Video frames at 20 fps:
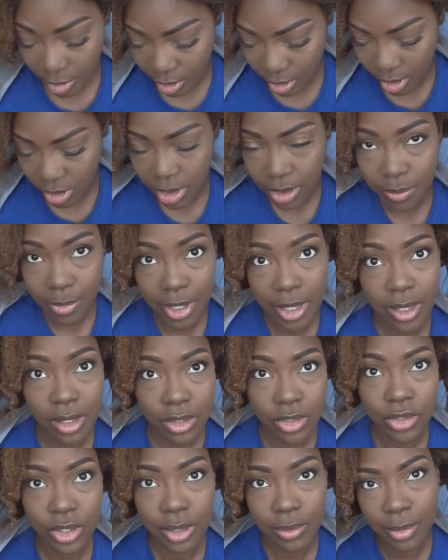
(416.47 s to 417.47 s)
Just spray the
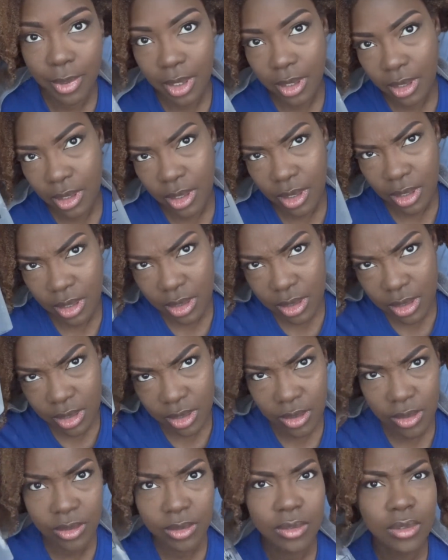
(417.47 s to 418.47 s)
treatment
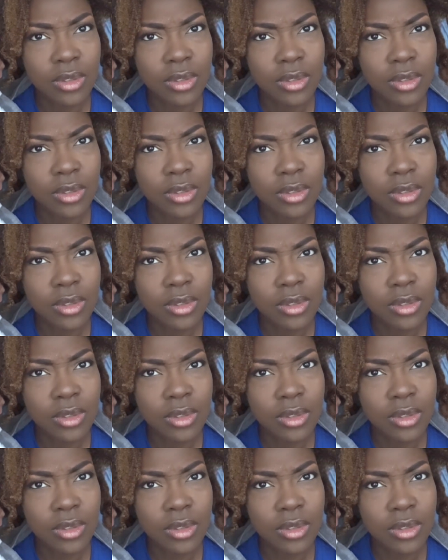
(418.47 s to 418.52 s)
into